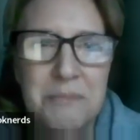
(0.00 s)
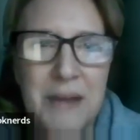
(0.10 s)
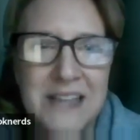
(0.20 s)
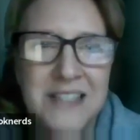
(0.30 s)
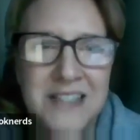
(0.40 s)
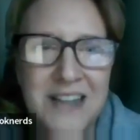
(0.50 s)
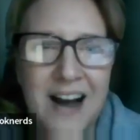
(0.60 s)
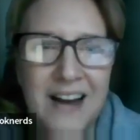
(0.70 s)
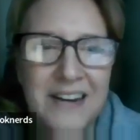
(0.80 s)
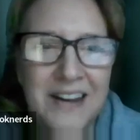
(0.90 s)
based
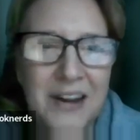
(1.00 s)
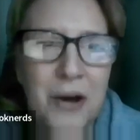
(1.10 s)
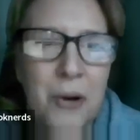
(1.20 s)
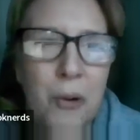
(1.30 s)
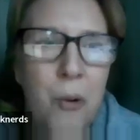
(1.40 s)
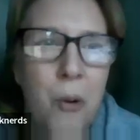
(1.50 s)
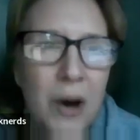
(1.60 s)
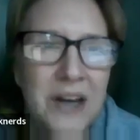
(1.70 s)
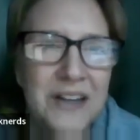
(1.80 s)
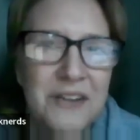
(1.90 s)
on
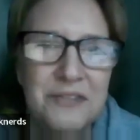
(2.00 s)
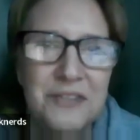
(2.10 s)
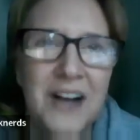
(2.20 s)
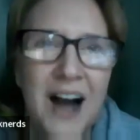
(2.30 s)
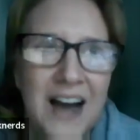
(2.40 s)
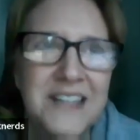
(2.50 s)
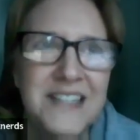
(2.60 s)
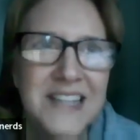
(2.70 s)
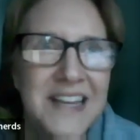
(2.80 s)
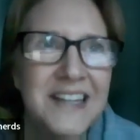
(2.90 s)
what if God
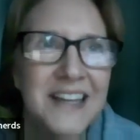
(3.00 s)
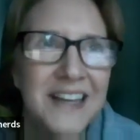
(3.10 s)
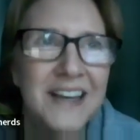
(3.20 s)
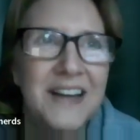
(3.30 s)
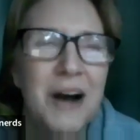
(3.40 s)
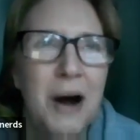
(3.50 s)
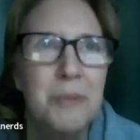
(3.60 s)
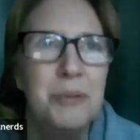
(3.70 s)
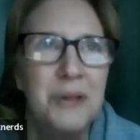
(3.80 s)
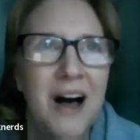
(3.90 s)
did
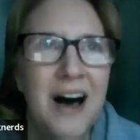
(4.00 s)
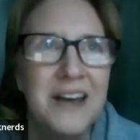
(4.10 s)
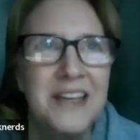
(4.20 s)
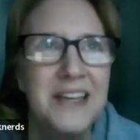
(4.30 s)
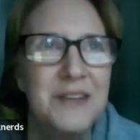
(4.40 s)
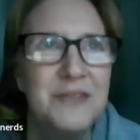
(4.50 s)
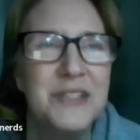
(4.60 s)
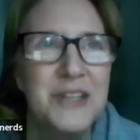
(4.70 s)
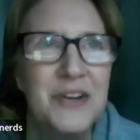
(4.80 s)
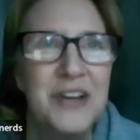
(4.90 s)
applaud Eve's
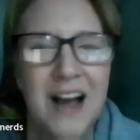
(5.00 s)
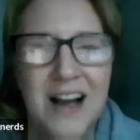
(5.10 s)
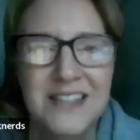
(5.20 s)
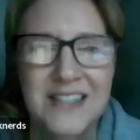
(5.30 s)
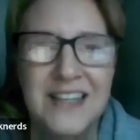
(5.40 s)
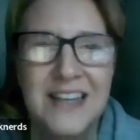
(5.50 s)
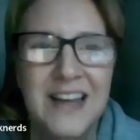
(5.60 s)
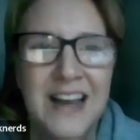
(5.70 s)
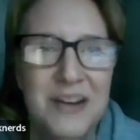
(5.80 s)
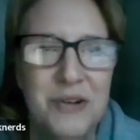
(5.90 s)
curiosity
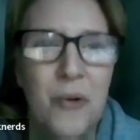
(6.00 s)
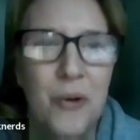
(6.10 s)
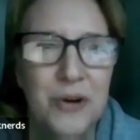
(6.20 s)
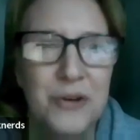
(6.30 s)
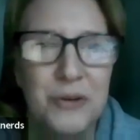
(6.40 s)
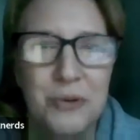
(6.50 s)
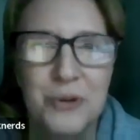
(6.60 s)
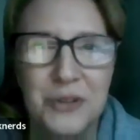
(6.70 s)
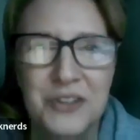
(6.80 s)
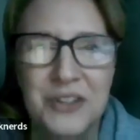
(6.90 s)
and ordered the
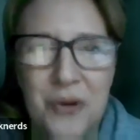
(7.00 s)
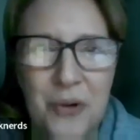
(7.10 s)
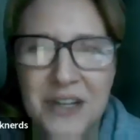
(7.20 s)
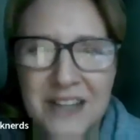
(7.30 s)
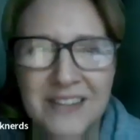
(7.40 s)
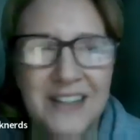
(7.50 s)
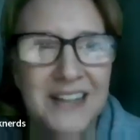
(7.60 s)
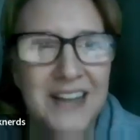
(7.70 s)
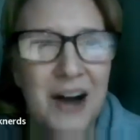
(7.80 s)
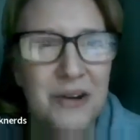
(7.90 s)
world accordingly,
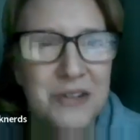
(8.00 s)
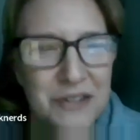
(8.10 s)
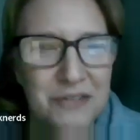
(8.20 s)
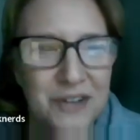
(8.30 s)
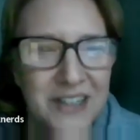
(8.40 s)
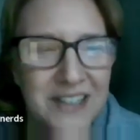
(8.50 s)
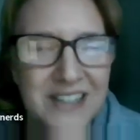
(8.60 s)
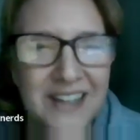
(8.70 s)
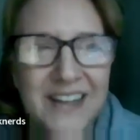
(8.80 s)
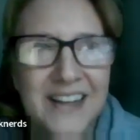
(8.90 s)
and how different
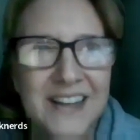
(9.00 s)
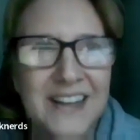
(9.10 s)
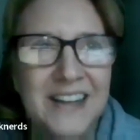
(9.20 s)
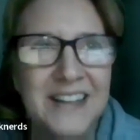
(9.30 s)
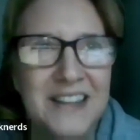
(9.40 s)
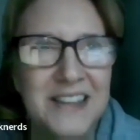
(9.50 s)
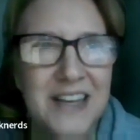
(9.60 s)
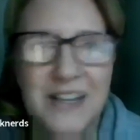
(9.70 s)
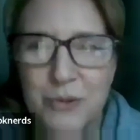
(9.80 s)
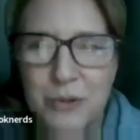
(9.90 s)

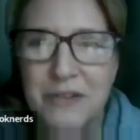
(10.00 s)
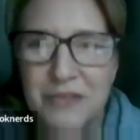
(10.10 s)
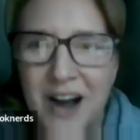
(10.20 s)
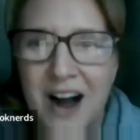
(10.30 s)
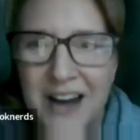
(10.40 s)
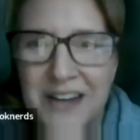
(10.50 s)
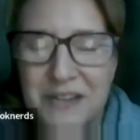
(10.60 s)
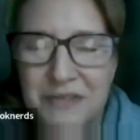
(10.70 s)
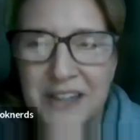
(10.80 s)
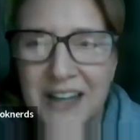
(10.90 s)
things would have gone
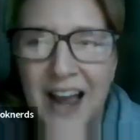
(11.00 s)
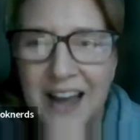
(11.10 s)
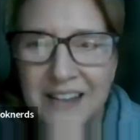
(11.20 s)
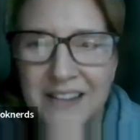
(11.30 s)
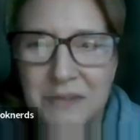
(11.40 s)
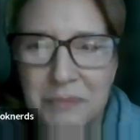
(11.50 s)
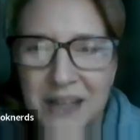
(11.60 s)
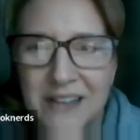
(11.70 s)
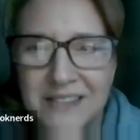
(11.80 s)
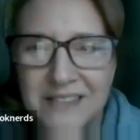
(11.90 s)
if it hadn't
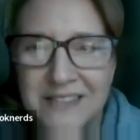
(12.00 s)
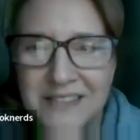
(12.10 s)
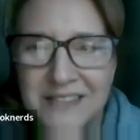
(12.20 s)
been